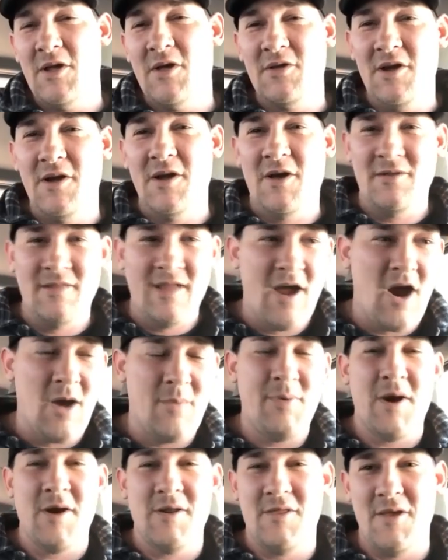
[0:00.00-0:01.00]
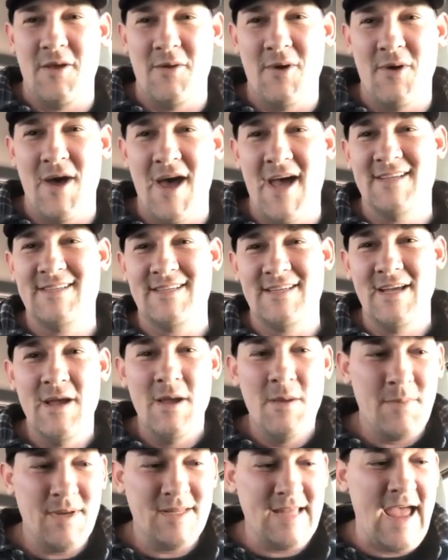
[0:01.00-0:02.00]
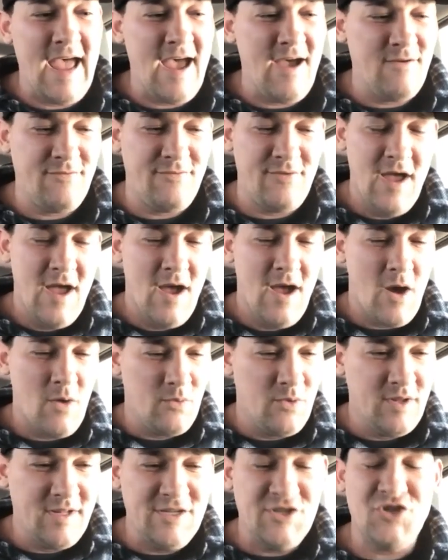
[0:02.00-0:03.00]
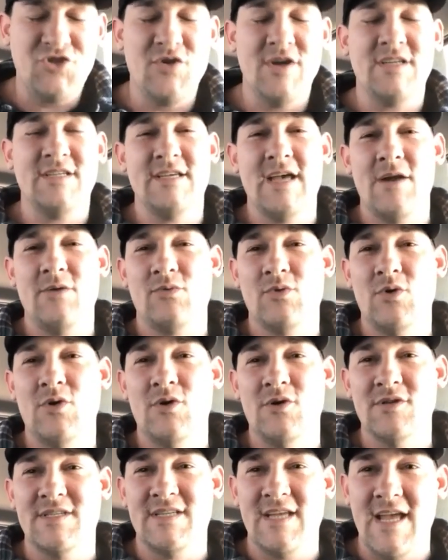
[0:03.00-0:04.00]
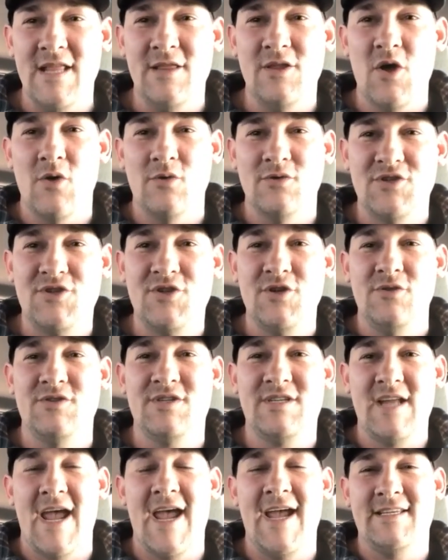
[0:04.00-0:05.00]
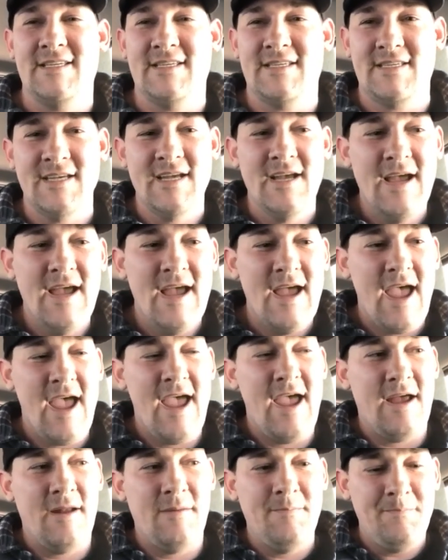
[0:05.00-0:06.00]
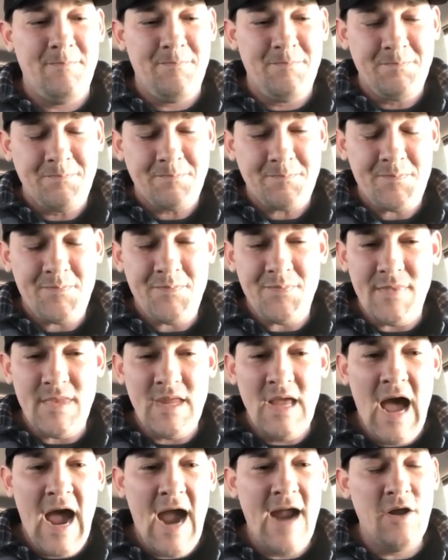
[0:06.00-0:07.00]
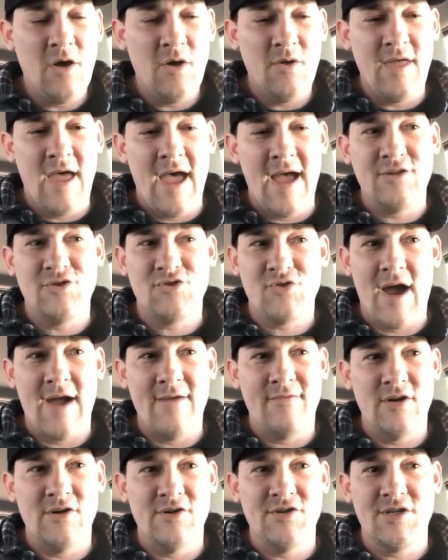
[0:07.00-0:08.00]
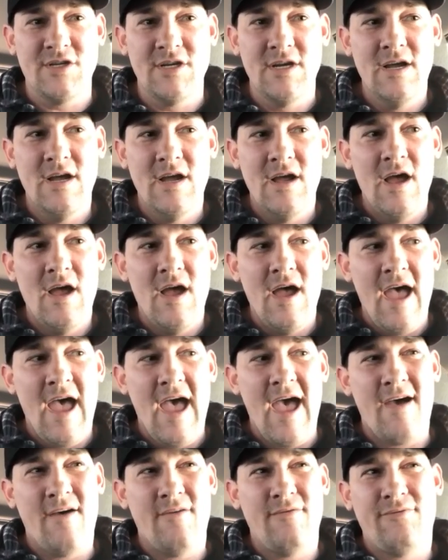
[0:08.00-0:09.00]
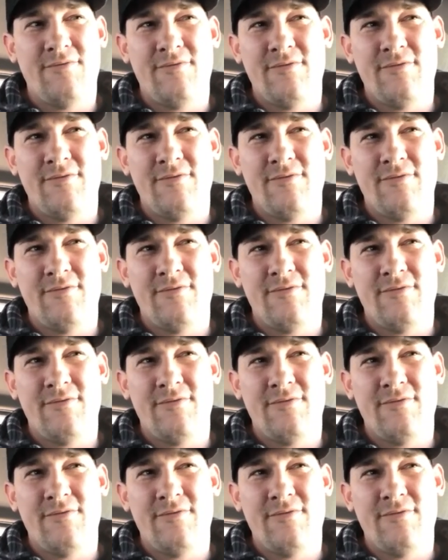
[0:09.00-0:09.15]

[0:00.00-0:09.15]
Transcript: you know, they are part of the US, but they have a really strict set of rules in those two states. And I know that drivers have,